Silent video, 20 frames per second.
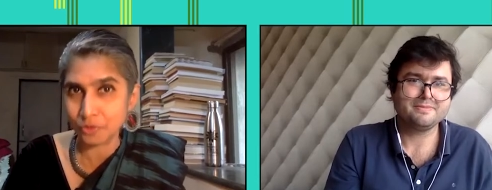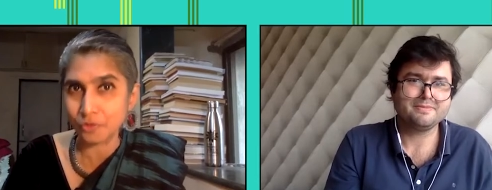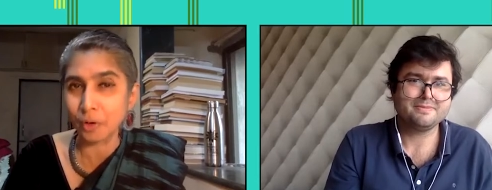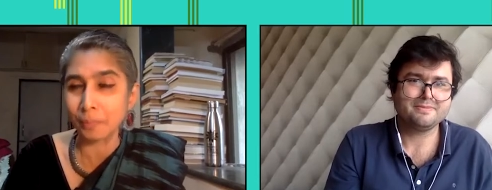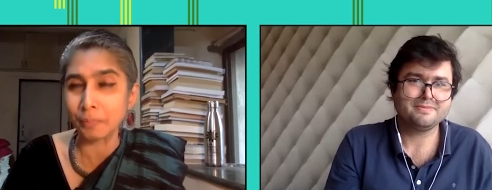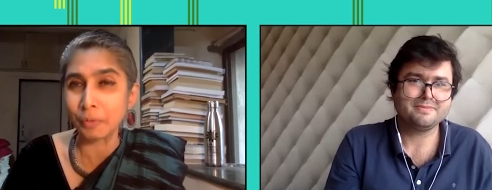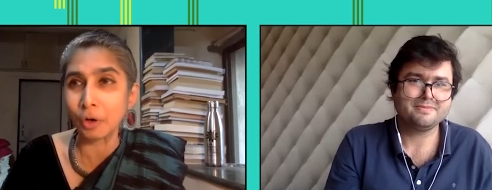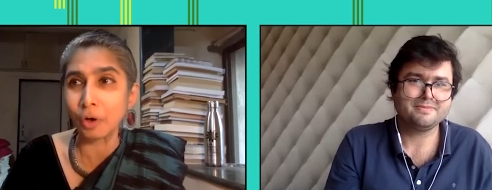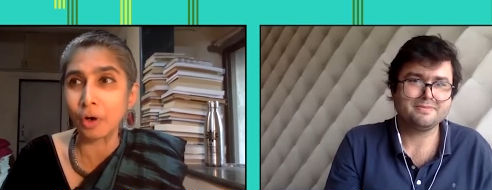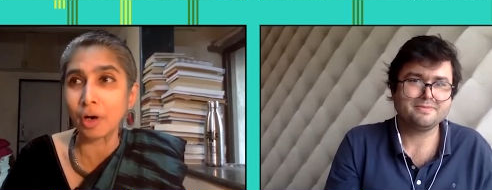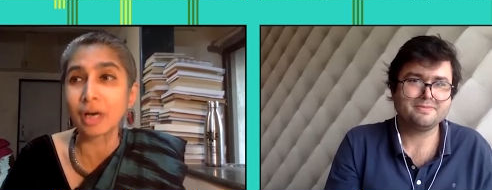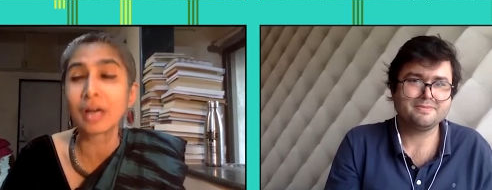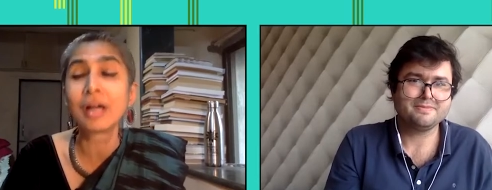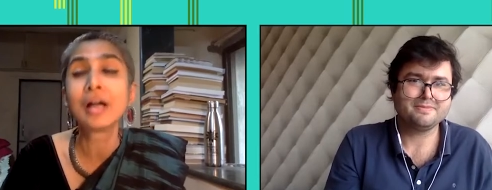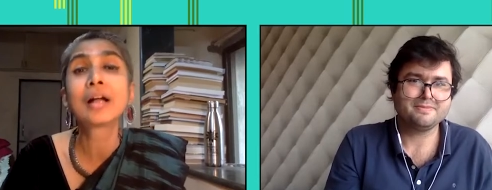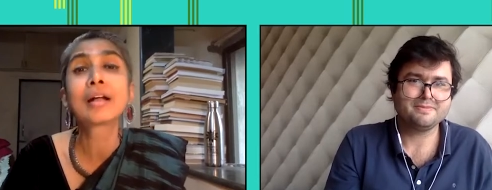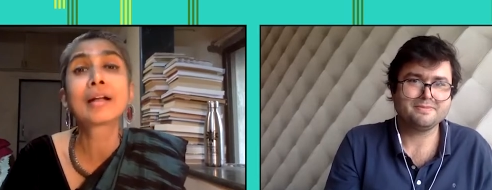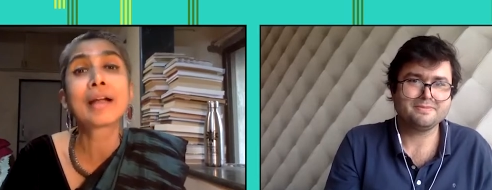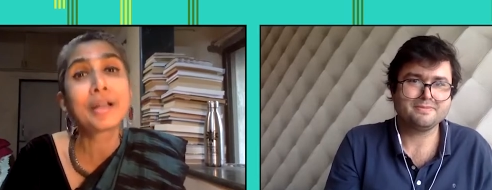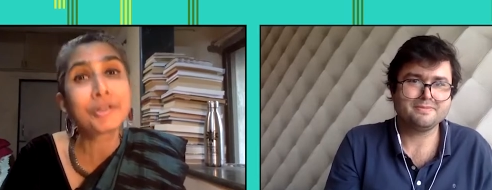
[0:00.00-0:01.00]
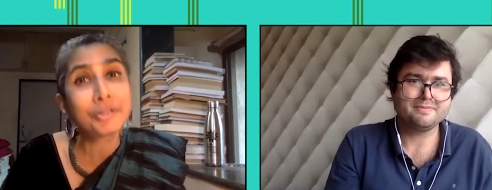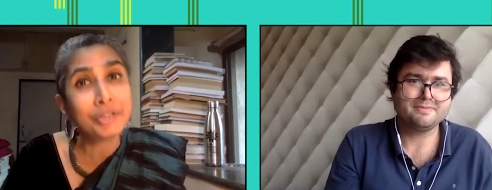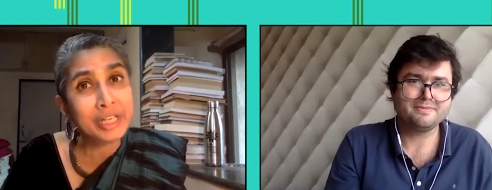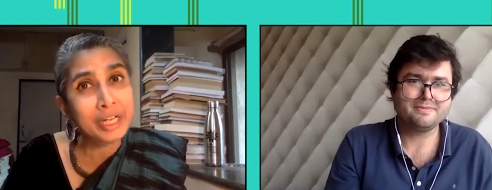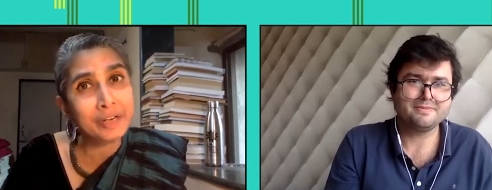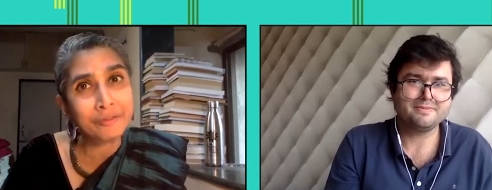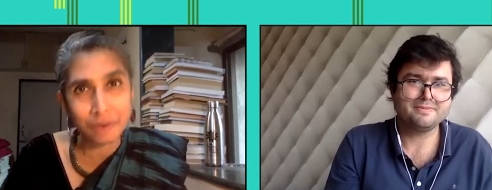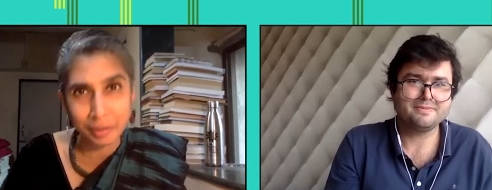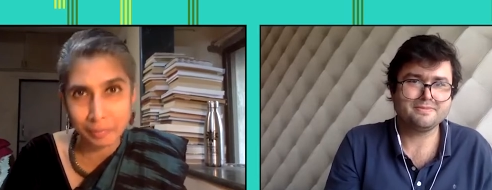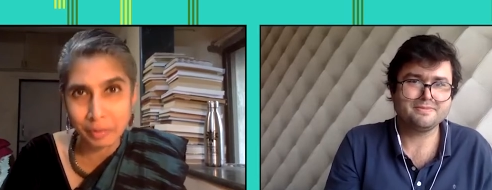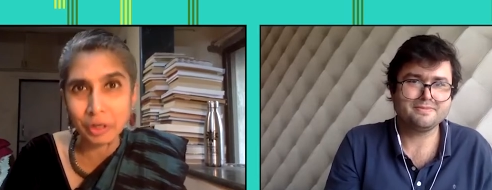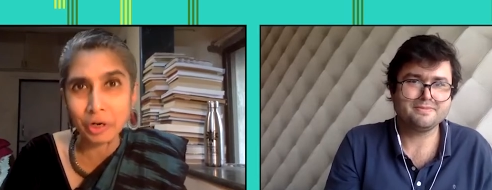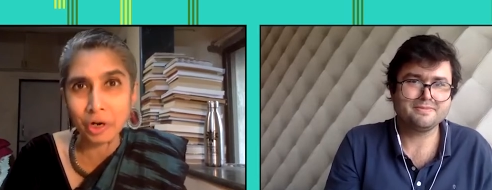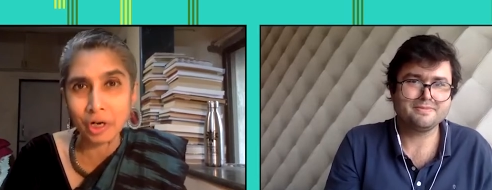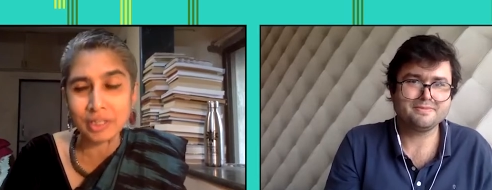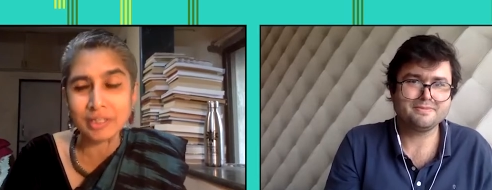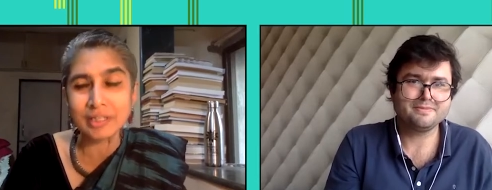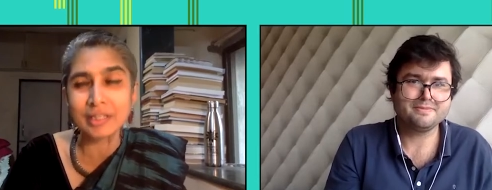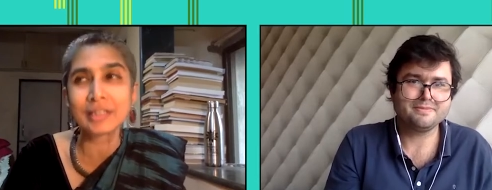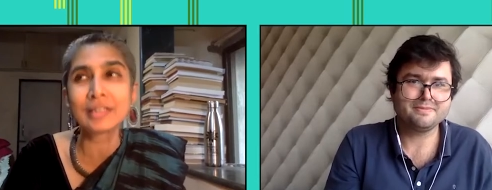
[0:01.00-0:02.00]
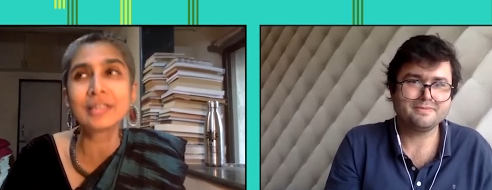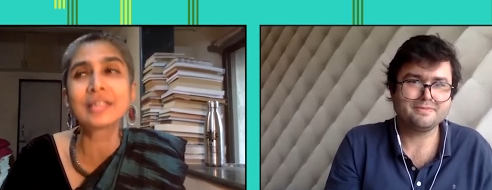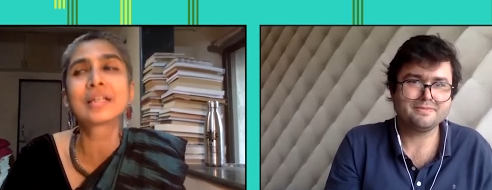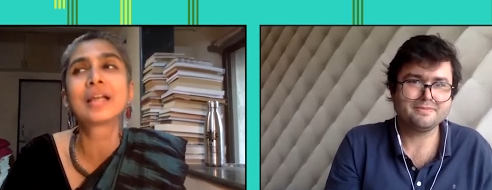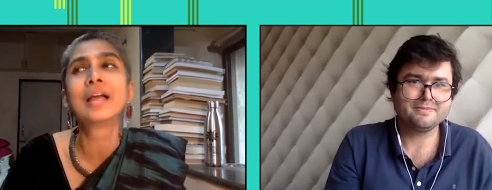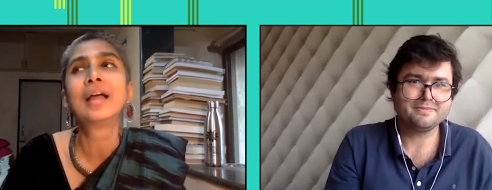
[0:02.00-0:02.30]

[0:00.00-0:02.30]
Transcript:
Speaker 1: from your country and from your continent.